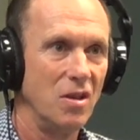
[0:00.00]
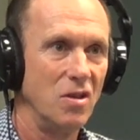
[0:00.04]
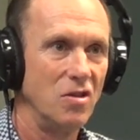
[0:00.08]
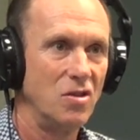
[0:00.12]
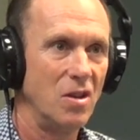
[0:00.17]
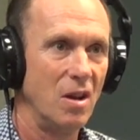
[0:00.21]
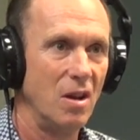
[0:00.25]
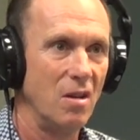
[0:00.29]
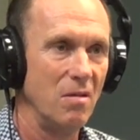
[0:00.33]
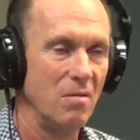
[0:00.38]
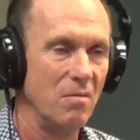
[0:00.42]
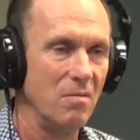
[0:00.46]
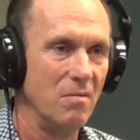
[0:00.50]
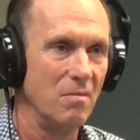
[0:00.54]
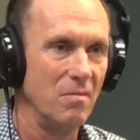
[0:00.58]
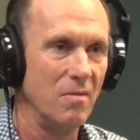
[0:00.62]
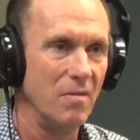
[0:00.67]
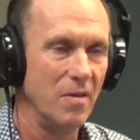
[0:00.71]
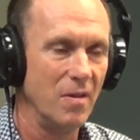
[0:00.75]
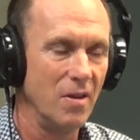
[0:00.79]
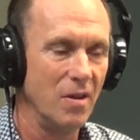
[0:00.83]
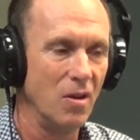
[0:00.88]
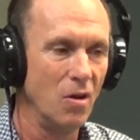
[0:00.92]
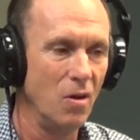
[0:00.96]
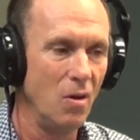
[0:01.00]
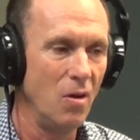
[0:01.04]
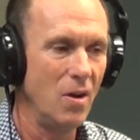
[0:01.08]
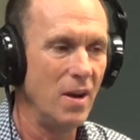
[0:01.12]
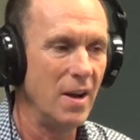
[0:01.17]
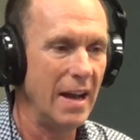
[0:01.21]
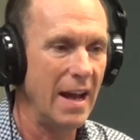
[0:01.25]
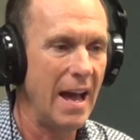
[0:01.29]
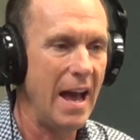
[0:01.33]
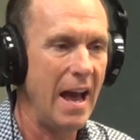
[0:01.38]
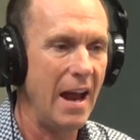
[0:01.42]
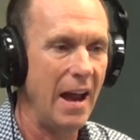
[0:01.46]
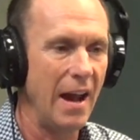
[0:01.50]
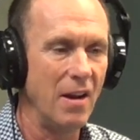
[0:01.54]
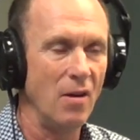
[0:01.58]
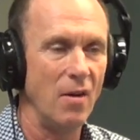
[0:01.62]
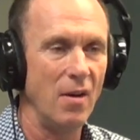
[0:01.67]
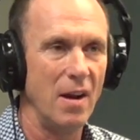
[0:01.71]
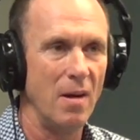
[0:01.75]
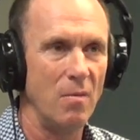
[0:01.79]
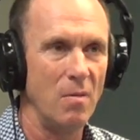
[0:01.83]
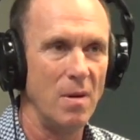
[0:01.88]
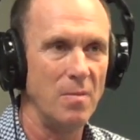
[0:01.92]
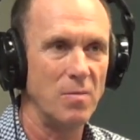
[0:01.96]
So learning how, and
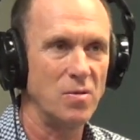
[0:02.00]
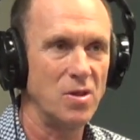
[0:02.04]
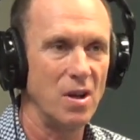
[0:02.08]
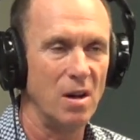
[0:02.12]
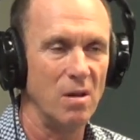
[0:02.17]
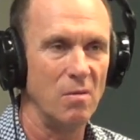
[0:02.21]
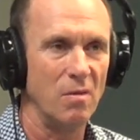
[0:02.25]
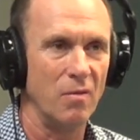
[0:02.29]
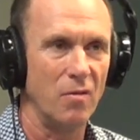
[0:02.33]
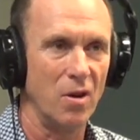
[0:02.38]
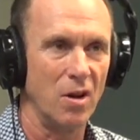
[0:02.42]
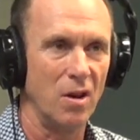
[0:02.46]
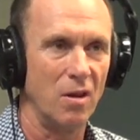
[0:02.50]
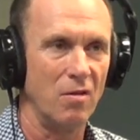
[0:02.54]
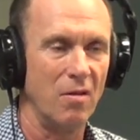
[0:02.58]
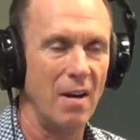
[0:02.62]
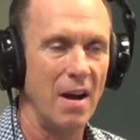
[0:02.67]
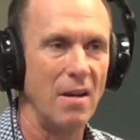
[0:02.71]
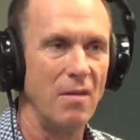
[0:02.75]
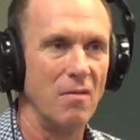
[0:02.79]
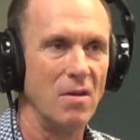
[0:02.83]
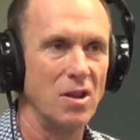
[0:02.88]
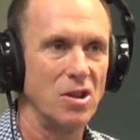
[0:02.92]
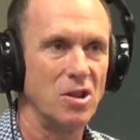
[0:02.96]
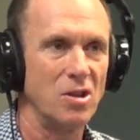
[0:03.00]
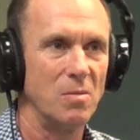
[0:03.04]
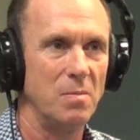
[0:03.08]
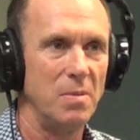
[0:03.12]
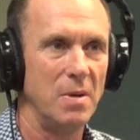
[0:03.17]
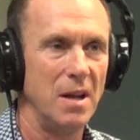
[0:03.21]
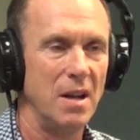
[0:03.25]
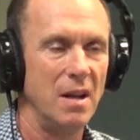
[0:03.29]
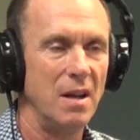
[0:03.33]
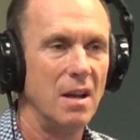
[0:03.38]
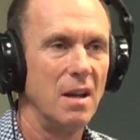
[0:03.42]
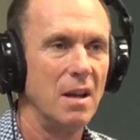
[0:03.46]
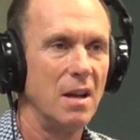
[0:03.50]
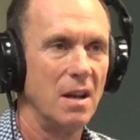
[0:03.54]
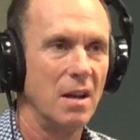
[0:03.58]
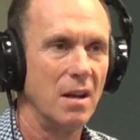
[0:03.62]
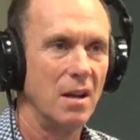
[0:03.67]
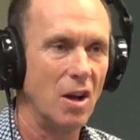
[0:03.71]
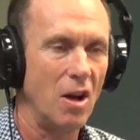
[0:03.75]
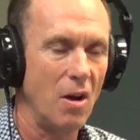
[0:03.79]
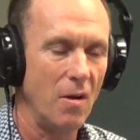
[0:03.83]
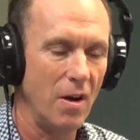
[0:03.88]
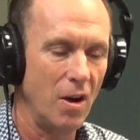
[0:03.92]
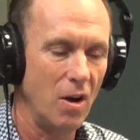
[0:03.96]
on our website, we've got a great recipe
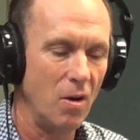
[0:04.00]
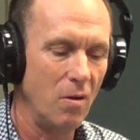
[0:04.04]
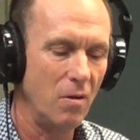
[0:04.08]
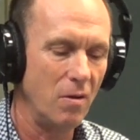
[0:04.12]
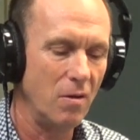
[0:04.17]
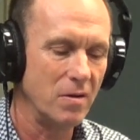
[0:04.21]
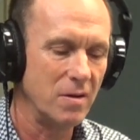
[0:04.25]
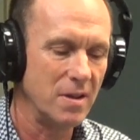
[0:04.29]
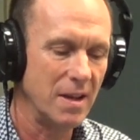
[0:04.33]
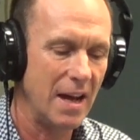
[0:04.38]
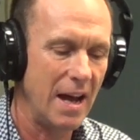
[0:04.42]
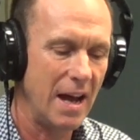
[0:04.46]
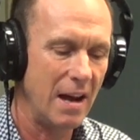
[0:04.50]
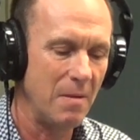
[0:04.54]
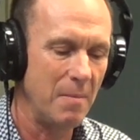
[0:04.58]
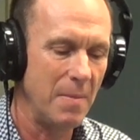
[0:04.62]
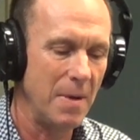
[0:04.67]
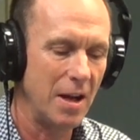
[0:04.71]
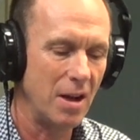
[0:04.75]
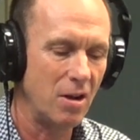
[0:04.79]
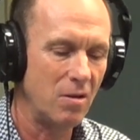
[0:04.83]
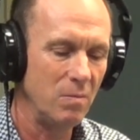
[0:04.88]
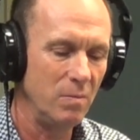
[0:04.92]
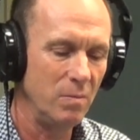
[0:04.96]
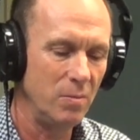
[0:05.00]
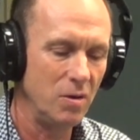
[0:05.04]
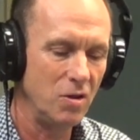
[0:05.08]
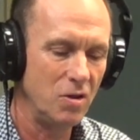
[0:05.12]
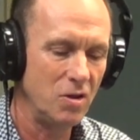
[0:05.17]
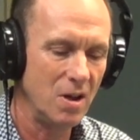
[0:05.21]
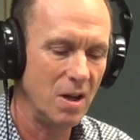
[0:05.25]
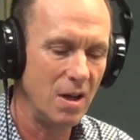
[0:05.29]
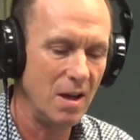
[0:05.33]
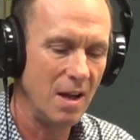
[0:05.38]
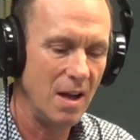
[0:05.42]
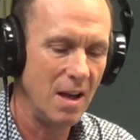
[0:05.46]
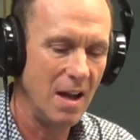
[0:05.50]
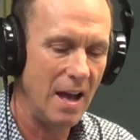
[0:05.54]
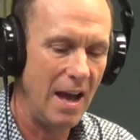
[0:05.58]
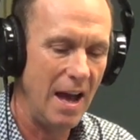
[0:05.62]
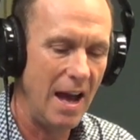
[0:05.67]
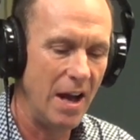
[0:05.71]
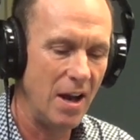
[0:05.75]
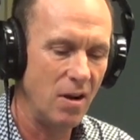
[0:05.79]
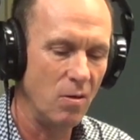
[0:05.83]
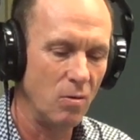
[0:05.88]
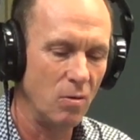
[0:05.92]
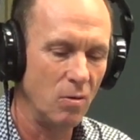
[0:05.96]
going on to how to make kombucha,
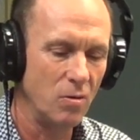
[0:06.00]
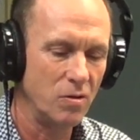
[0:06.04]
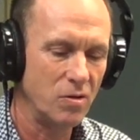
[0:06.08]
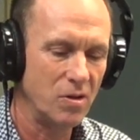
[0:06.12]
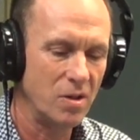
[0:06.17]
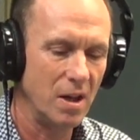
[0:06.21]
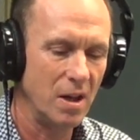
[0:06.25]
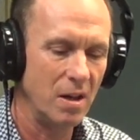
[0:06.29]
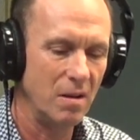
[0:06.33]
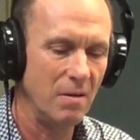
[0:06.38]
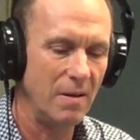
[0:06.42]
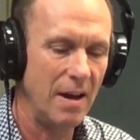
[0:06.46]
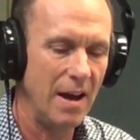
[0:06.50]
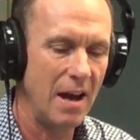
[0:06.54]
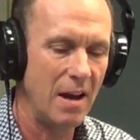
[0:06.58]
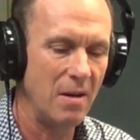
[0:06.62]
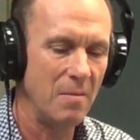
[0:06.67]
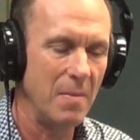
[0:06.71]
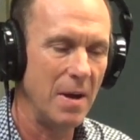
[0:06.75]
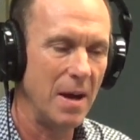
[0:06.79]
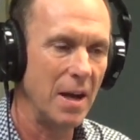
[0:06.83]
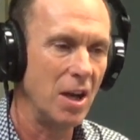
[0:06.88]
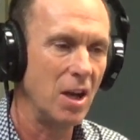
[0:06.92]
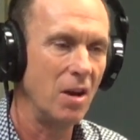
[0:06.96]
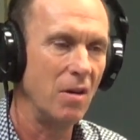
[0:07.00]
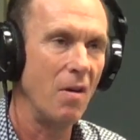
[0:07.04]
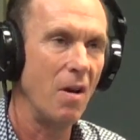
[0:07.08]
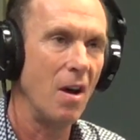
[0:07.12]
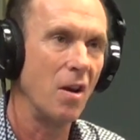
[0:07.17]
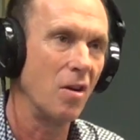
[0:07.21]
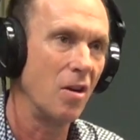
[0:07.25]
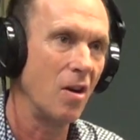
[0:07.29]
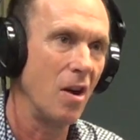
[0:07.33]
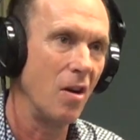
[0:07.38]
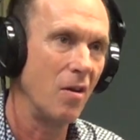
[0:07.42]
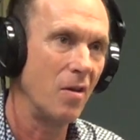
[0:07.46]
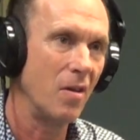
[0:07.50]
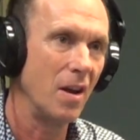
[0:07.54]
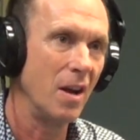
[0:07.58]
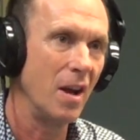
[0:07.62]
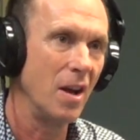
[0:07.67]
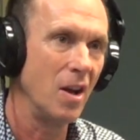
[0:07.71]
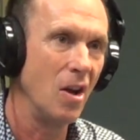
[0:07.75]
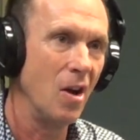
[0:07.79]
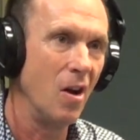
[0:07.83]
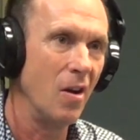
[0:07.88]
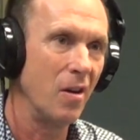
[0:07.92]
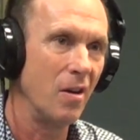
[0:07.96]
and also how to make your own
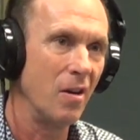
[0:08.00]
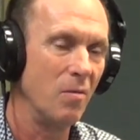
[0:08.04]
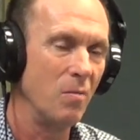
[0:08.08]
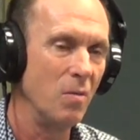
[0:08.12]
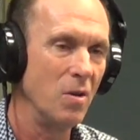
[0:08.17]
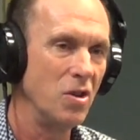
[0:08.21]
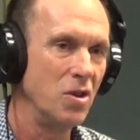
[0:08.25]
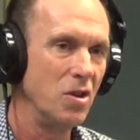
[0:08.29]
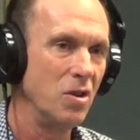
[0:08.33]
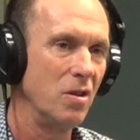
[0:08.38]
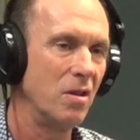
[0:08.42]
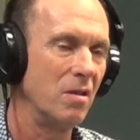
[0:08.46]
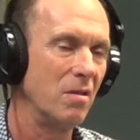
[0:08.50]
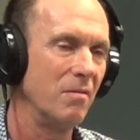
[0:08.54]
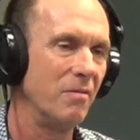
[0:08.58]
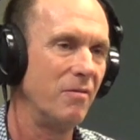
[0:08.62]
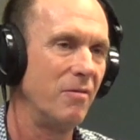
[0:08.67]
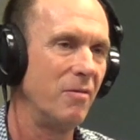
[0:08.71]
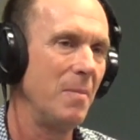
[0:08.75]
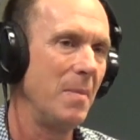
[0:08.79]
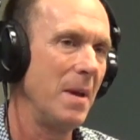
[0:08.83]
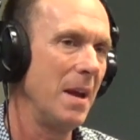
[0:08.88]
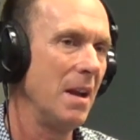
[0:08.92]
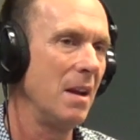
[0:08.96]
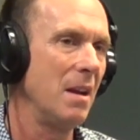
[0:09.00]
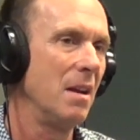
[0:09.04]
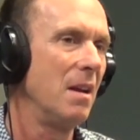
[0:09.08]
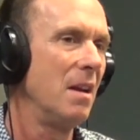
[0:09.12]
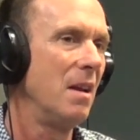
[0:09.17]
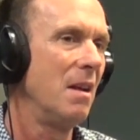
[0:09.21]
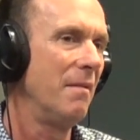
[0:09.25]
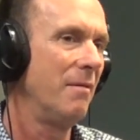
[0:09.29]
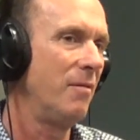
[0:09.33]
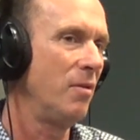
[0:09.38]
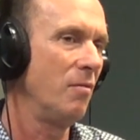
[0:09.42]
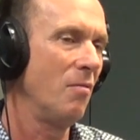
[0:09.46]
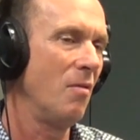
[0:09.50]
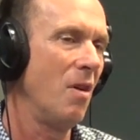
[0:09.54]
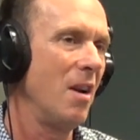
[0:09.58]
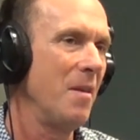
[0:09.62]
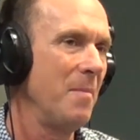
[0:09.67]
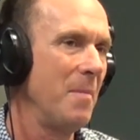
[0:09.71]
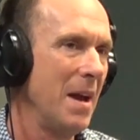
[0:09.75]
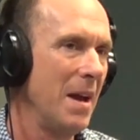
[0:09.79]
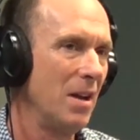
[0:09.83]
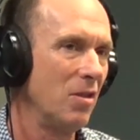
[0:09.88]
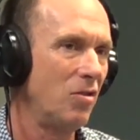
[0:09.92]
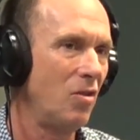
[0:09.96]
coconut yogurt, which you can ferment for the right
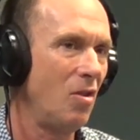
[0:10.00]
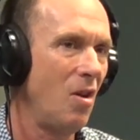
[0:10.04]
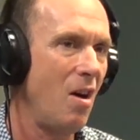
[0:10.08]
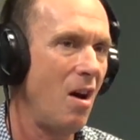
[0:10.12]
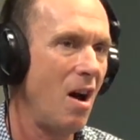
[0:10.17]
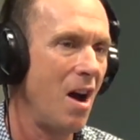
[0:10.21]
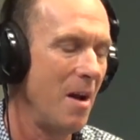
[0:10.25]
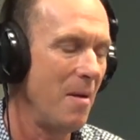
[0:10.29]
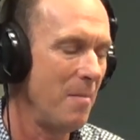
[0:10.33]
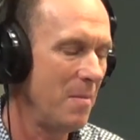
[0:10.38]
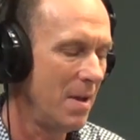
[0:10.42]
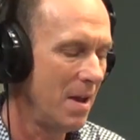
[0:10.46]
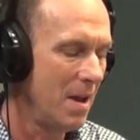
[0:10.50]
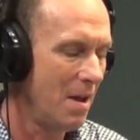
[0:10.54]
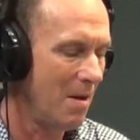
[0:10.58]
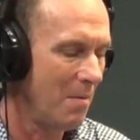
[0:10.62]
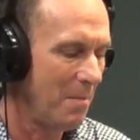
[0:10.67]
amount of time.